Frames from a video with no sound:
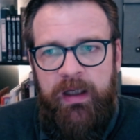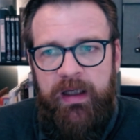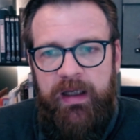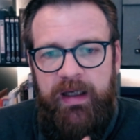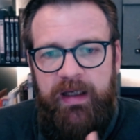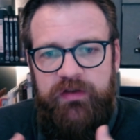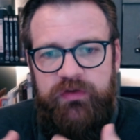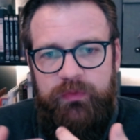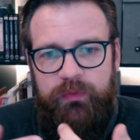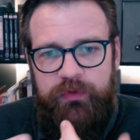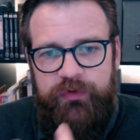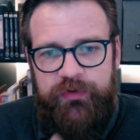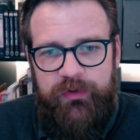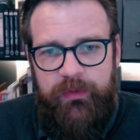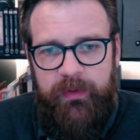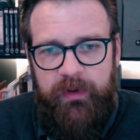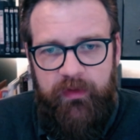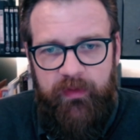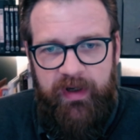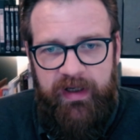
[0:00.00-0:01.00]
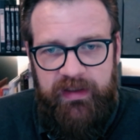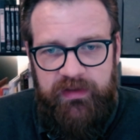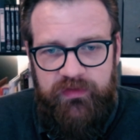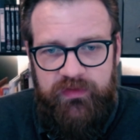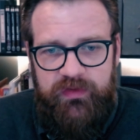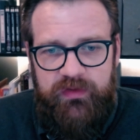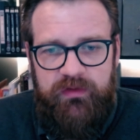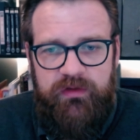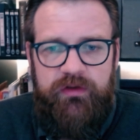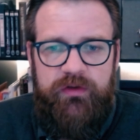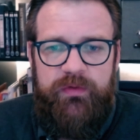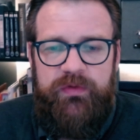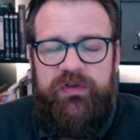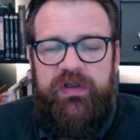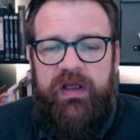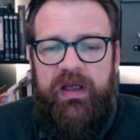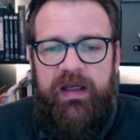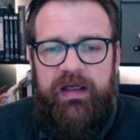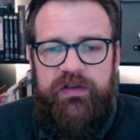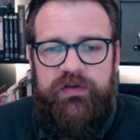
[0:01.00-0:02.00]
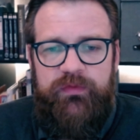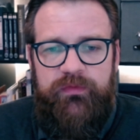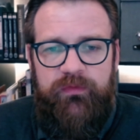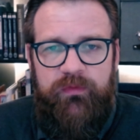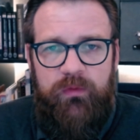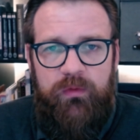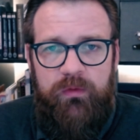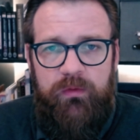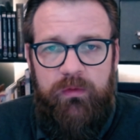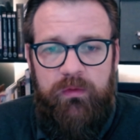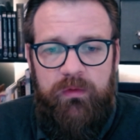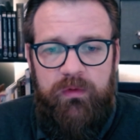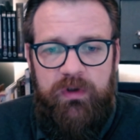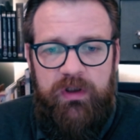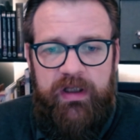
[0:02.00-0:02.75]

It's also a great use case for